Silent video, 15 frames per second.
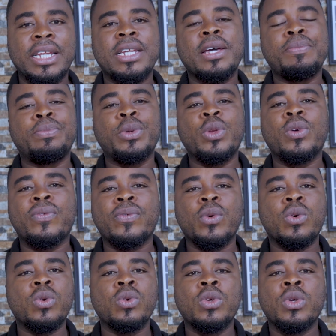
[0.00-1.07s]
another
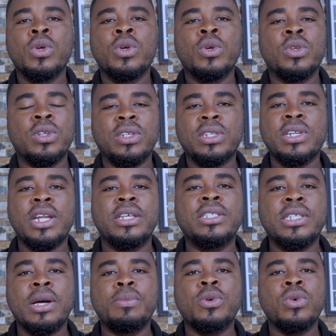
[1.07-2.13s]
beautiful,
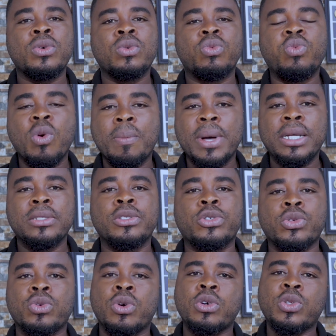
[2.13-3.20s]
knowledgeable woman
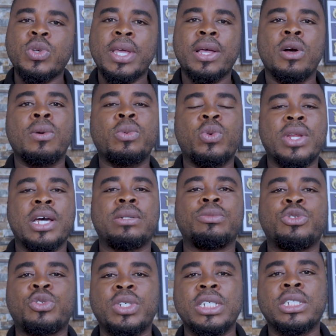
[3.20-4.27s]
to also help with
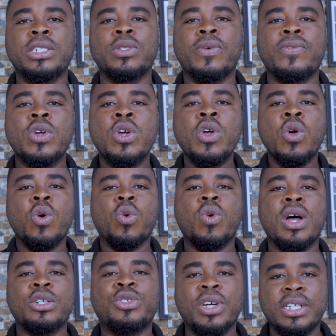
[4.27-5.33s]
administration of
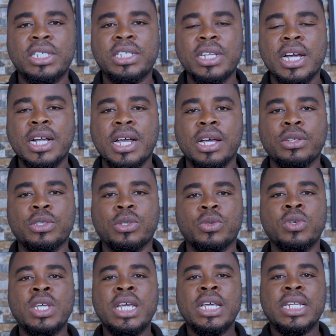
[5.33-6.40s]
Oguaa Traditional Council,